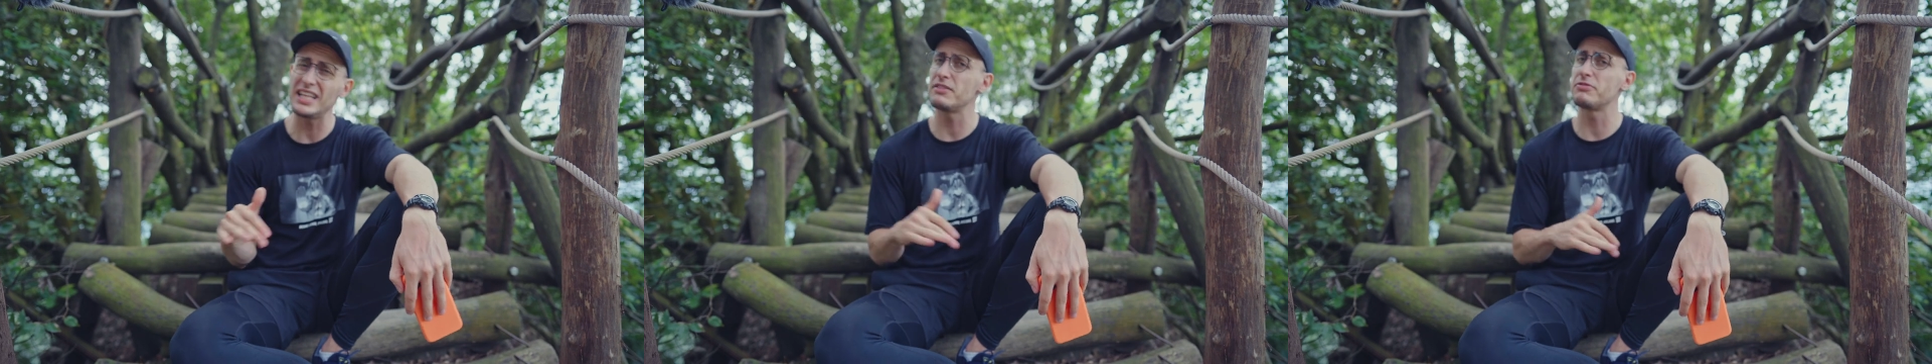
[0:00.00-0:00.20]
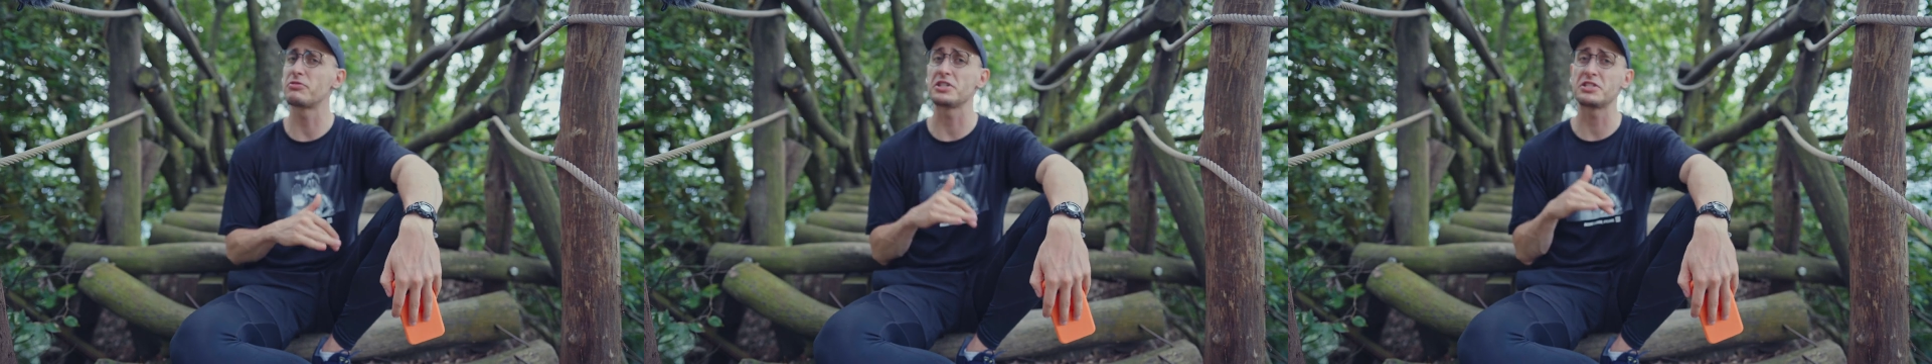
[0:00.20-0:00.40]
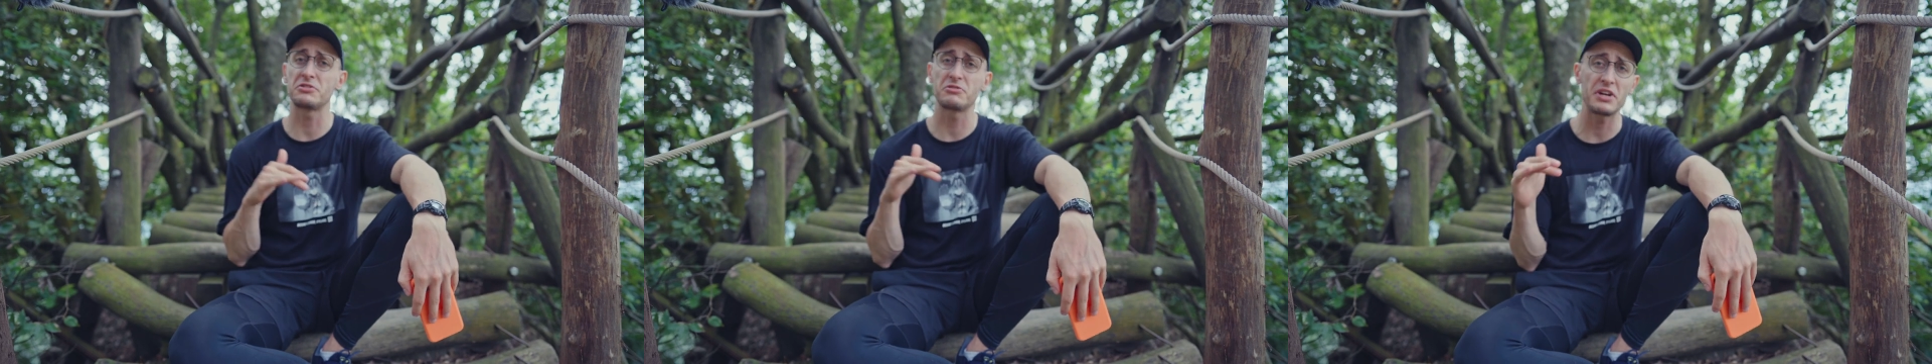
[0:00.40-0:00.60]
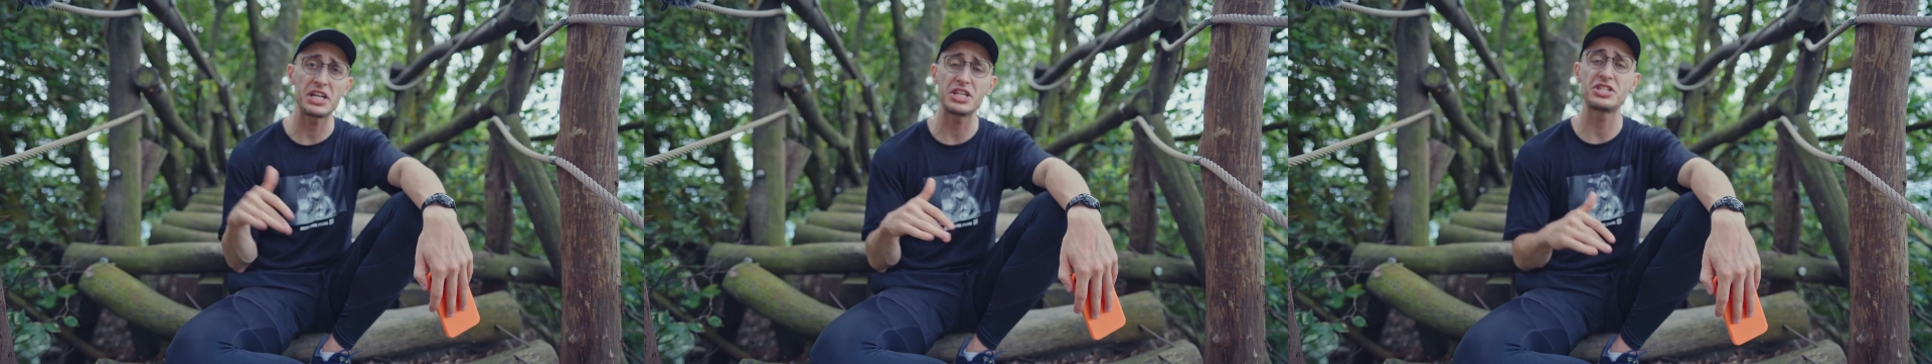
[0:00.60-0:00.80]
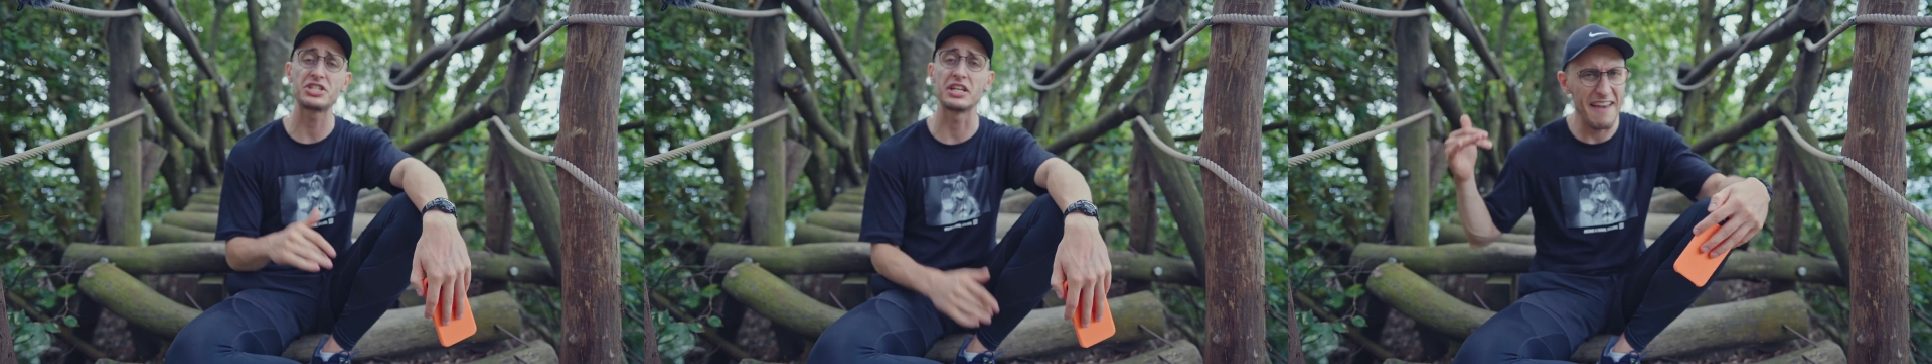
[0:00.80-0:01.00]

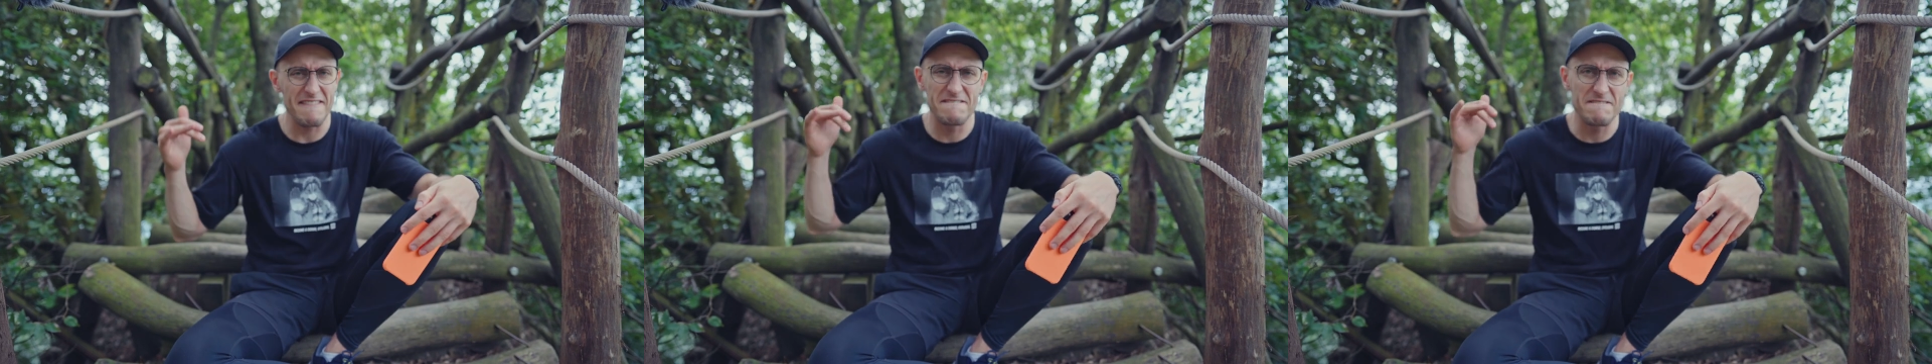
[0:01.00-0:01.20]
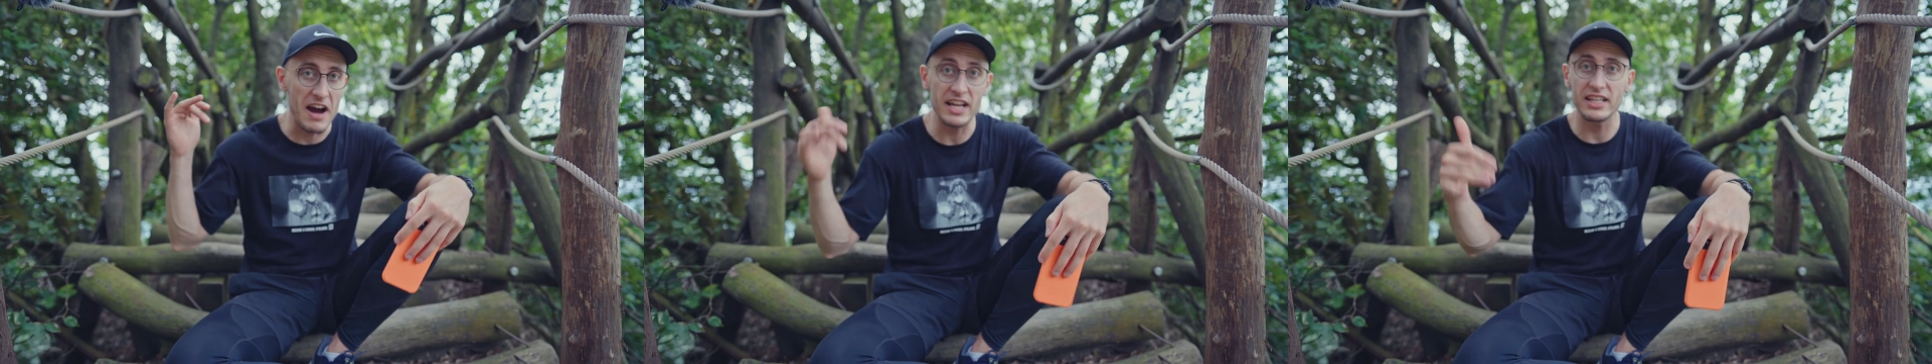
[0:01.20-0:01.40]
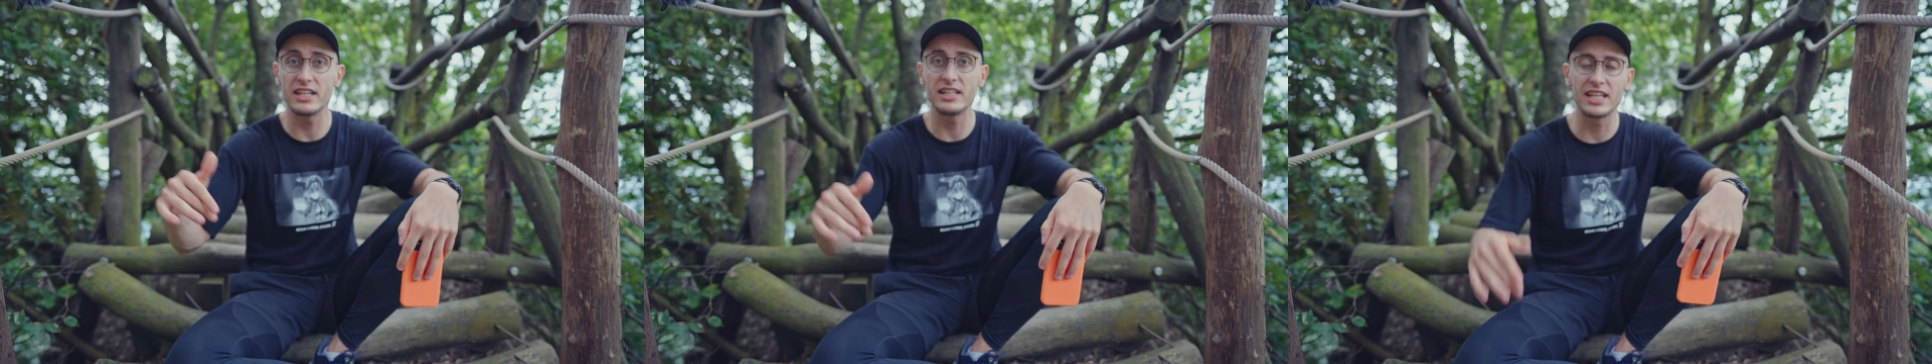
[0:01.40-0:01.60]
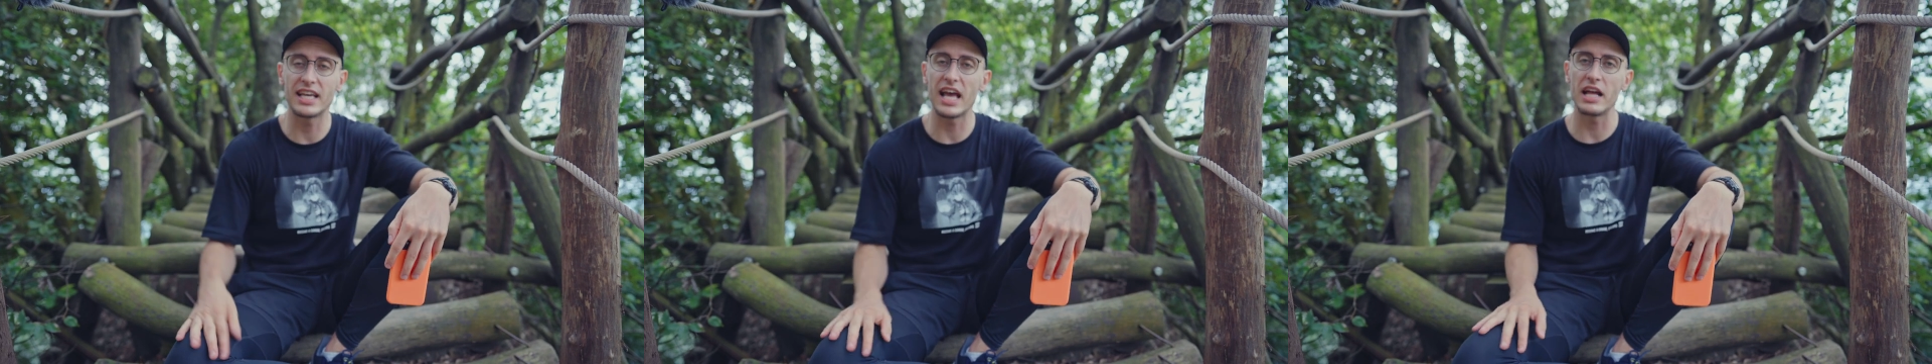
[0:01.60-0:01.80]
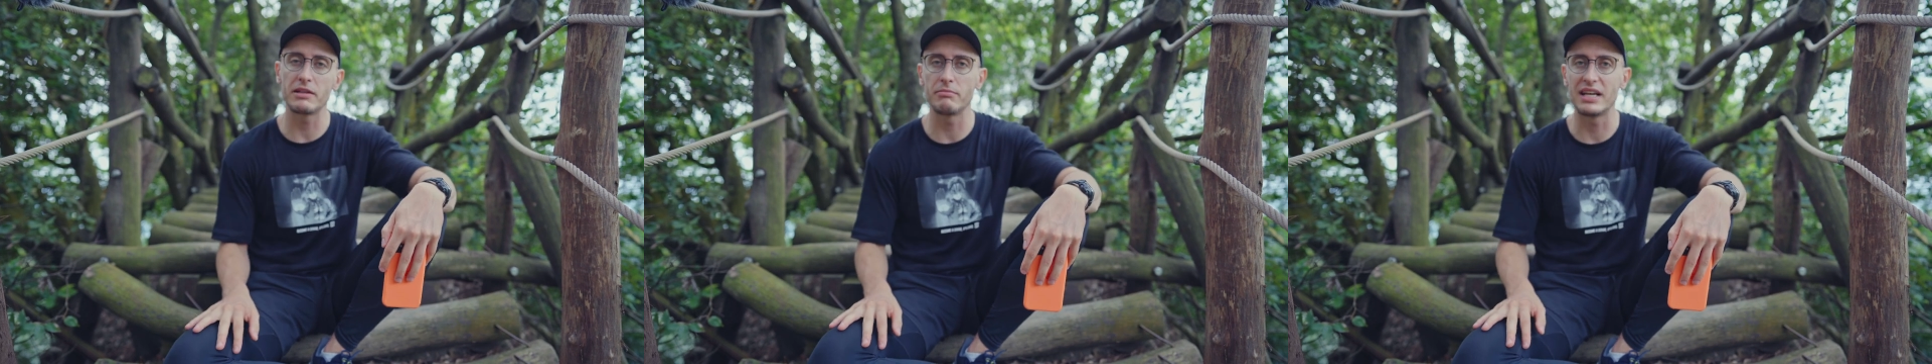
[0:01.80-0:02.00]
frustration I finally
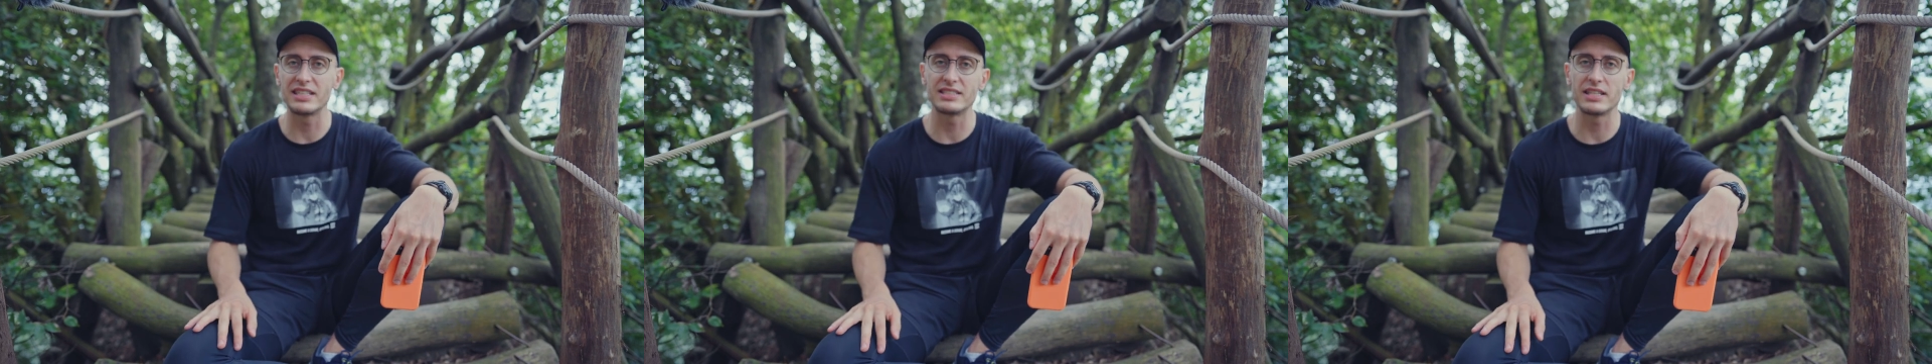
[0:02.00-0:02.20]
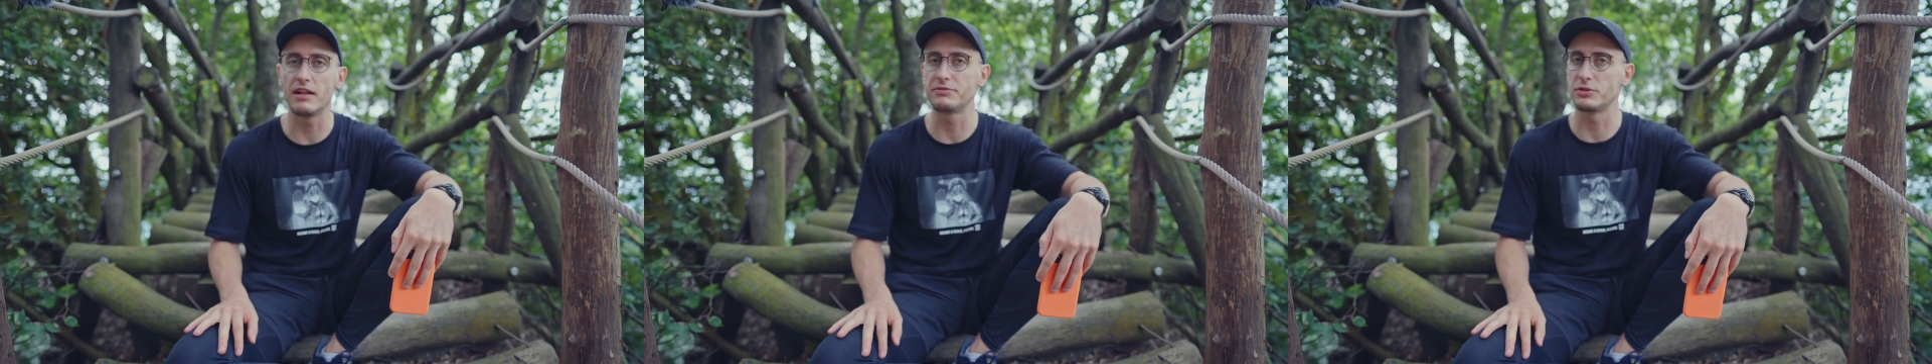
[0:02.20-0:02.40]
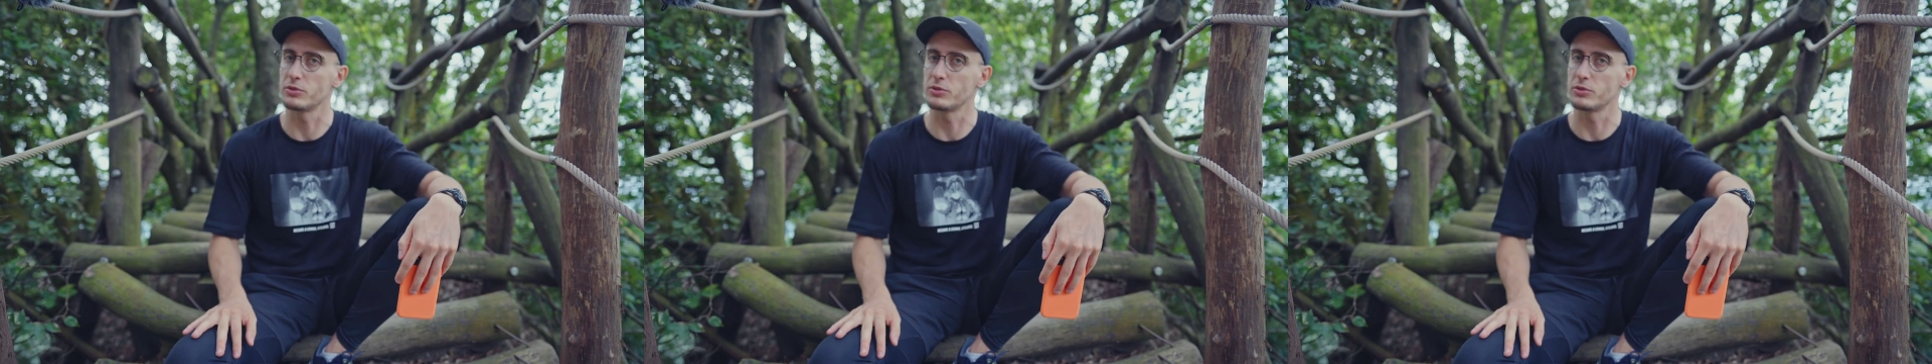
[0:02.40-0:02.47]
got myself